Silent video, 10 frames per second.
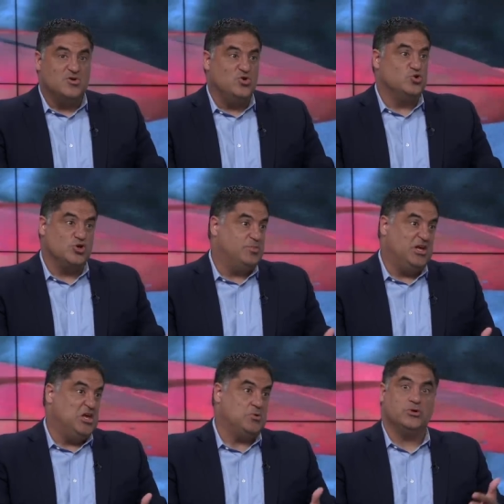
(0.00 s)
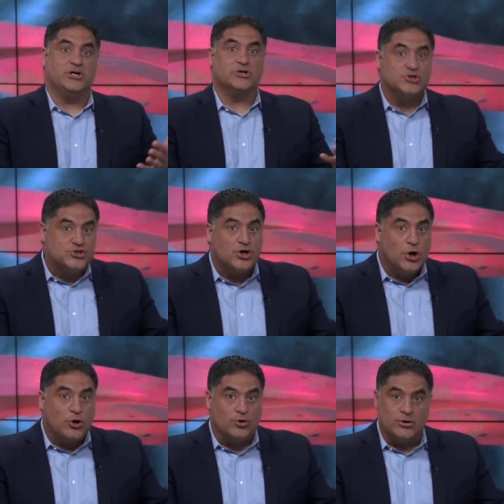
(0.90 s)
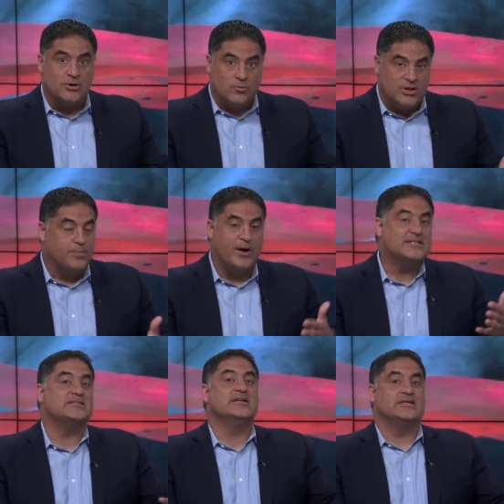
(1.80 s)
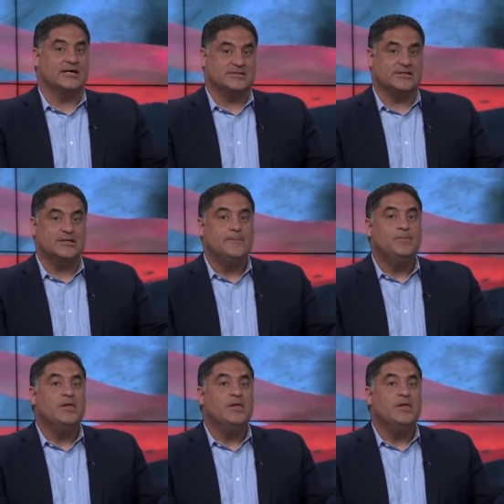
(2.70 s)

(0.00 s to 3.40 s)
you should be equally concerned when the president does it.